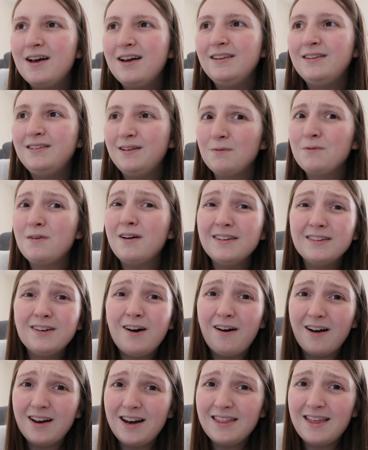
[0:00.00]
Still not
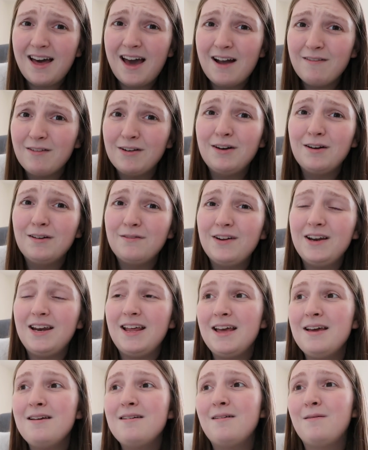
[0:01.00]
entirely there and loving
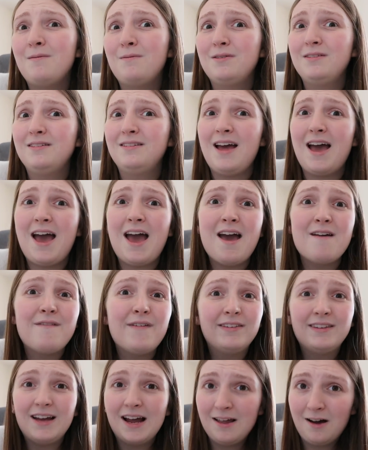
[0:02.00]
it. I wouldn't
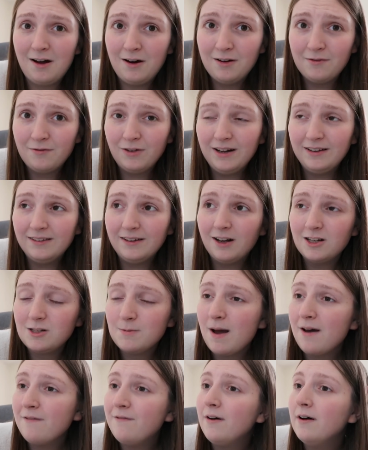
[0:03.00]
ever say that I love research
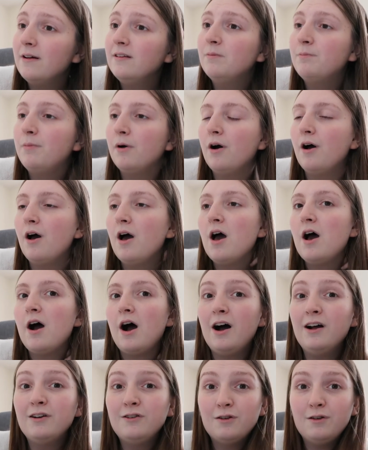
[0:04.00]
methods, but
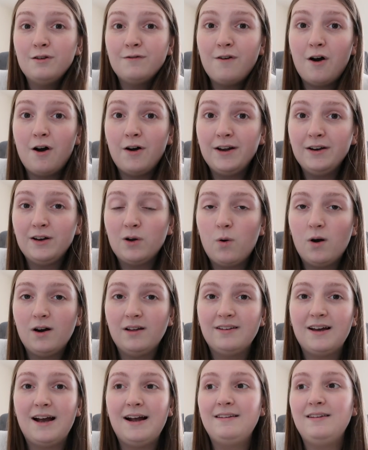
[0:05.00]
I do find
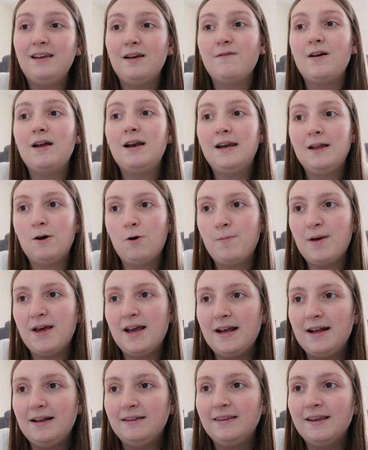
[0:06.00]
qualitative a little bit
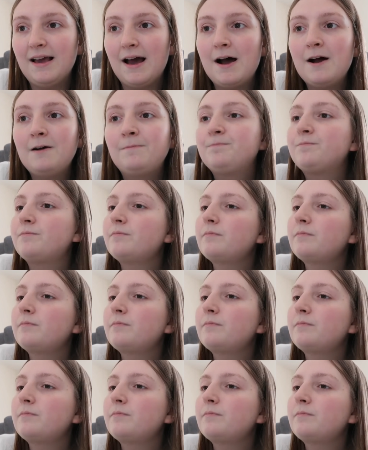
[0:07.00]
easier.